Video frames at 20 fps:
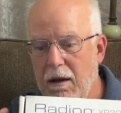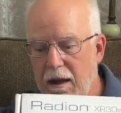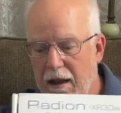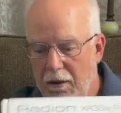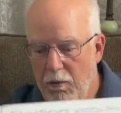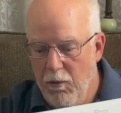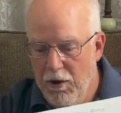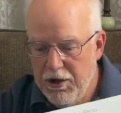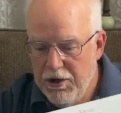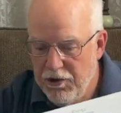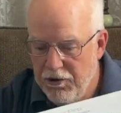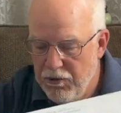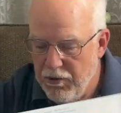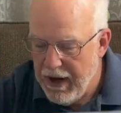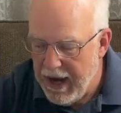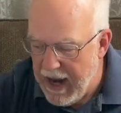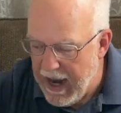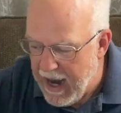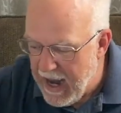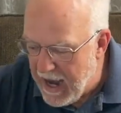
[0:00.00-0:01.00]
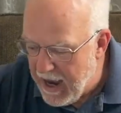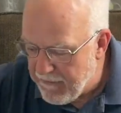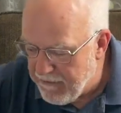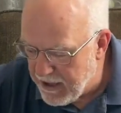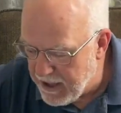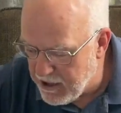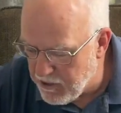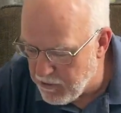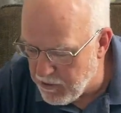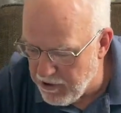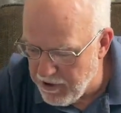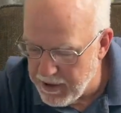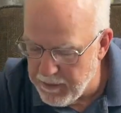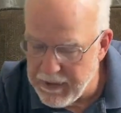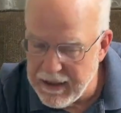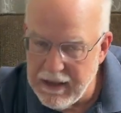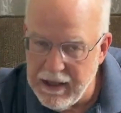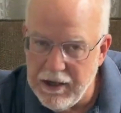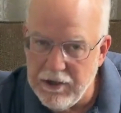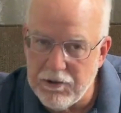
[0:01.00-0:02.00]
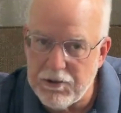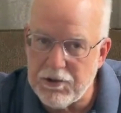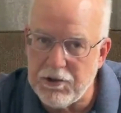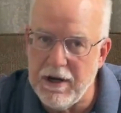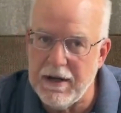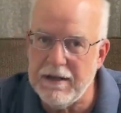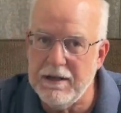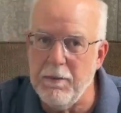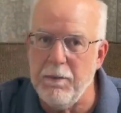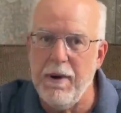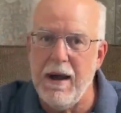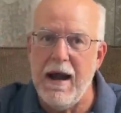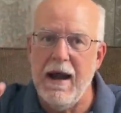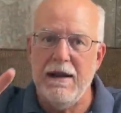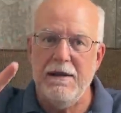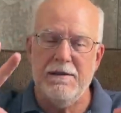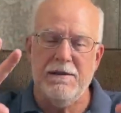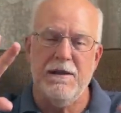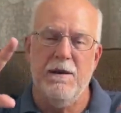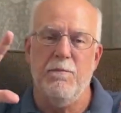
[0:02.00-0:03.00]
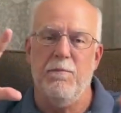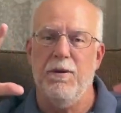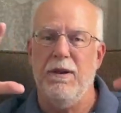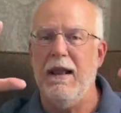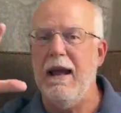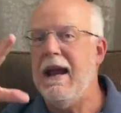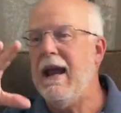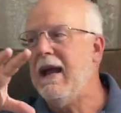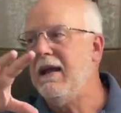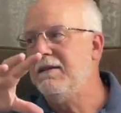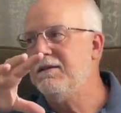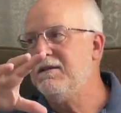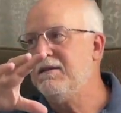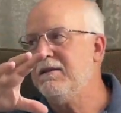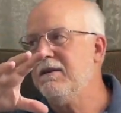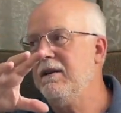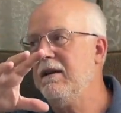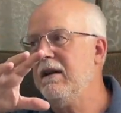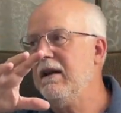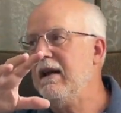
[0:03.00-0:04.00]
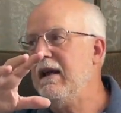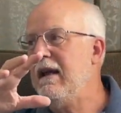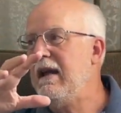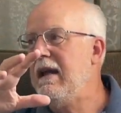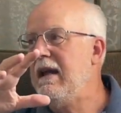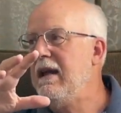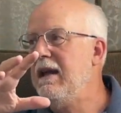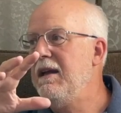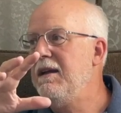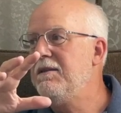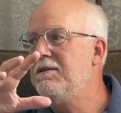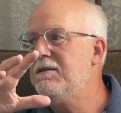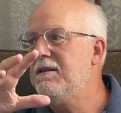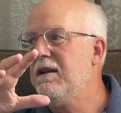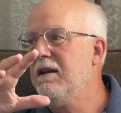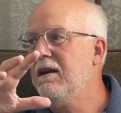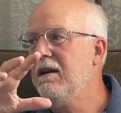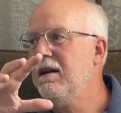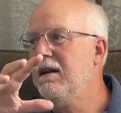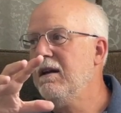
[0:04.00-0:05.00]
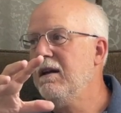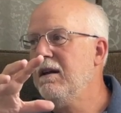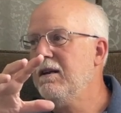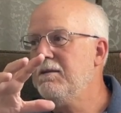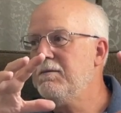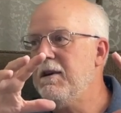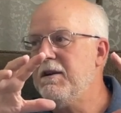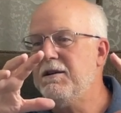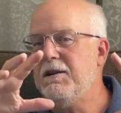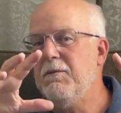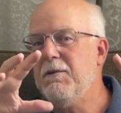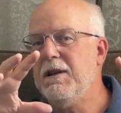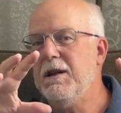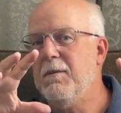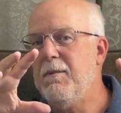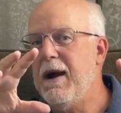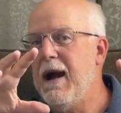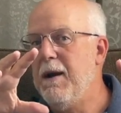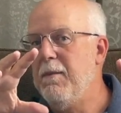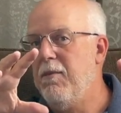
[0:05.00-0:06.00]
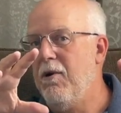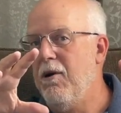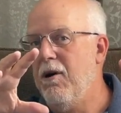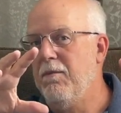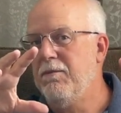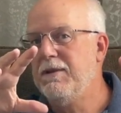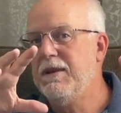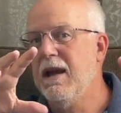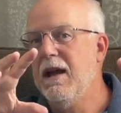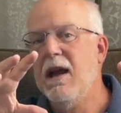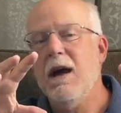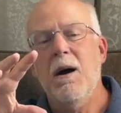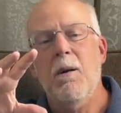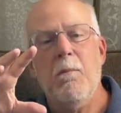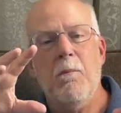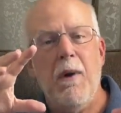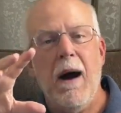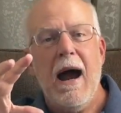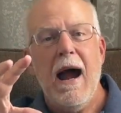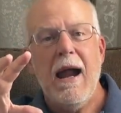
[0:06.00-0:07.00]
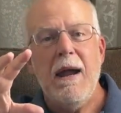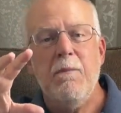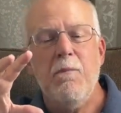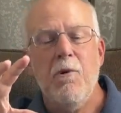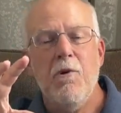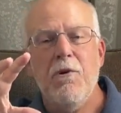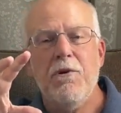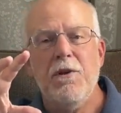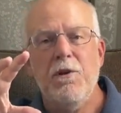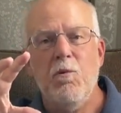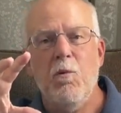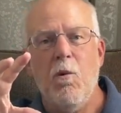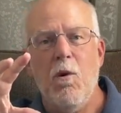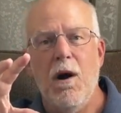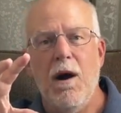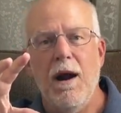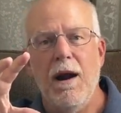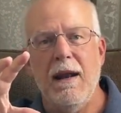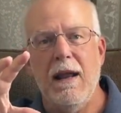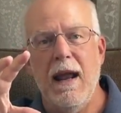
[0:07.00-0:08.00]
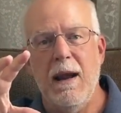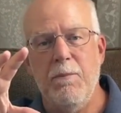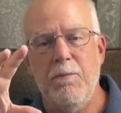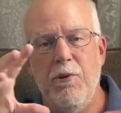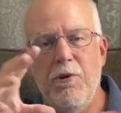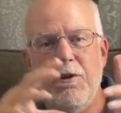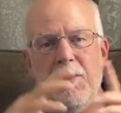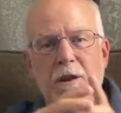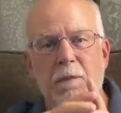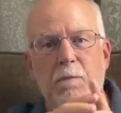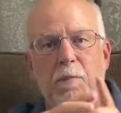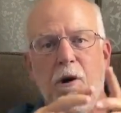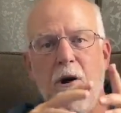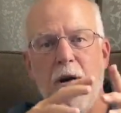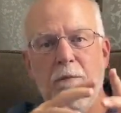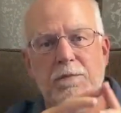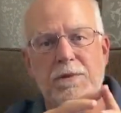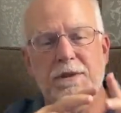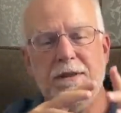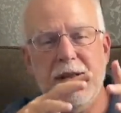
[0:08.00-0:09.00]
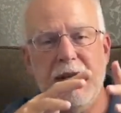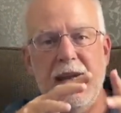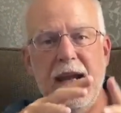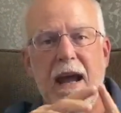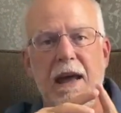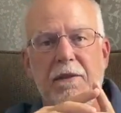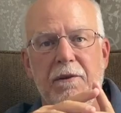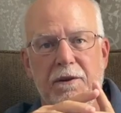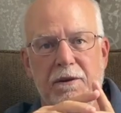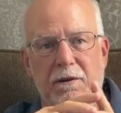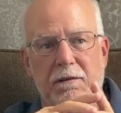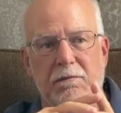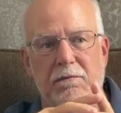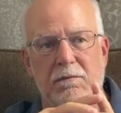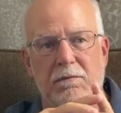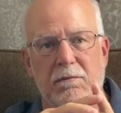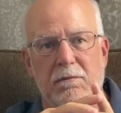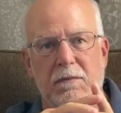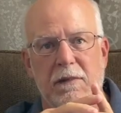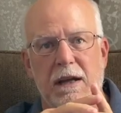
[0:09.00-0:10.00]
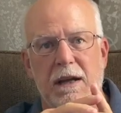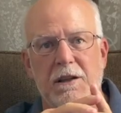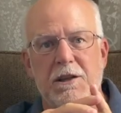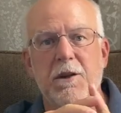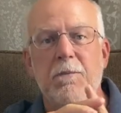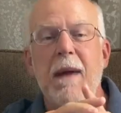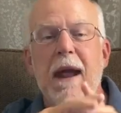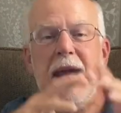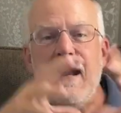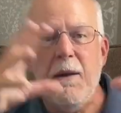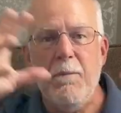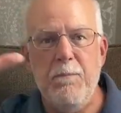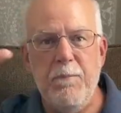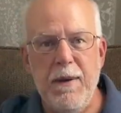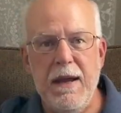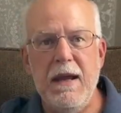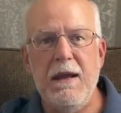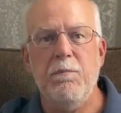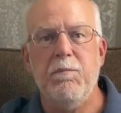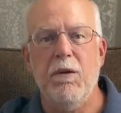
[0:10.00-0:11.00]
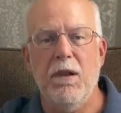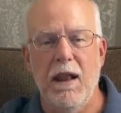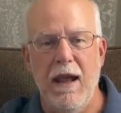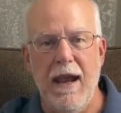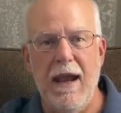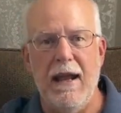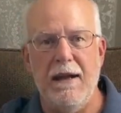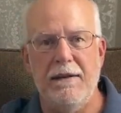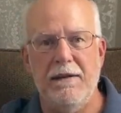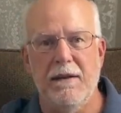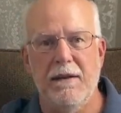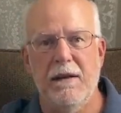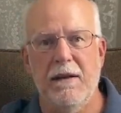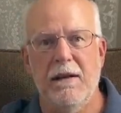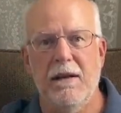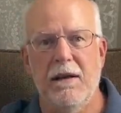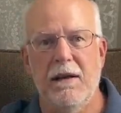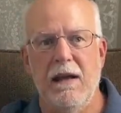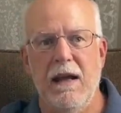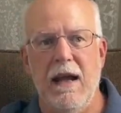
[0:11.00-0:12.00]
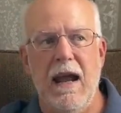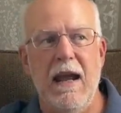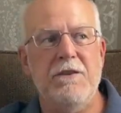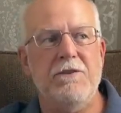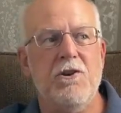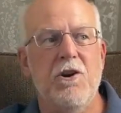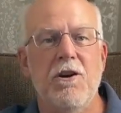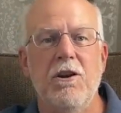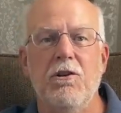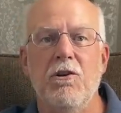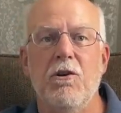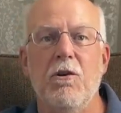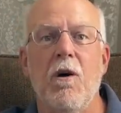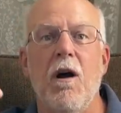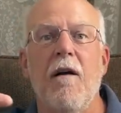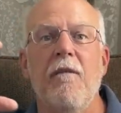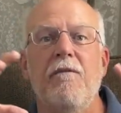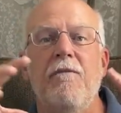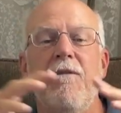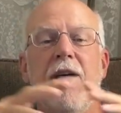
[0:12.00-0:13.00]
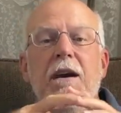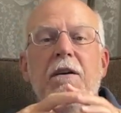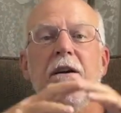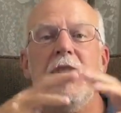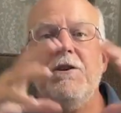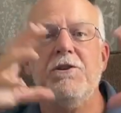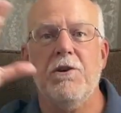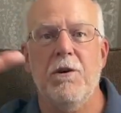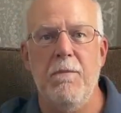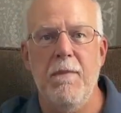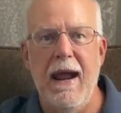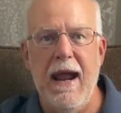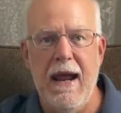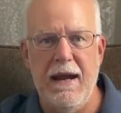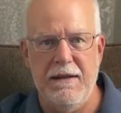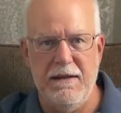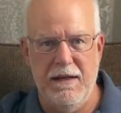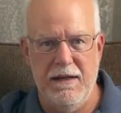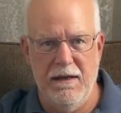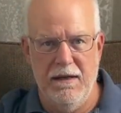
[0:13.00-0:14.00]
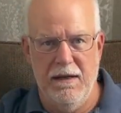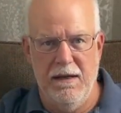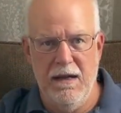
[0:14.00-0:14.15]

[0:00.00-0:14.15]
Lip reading: When you have an aquarium, a little trick to buying some plants is, especially when you buy bulbs, buy more than one and put the bulbs together to make a big plant. It's going to look very dramatic.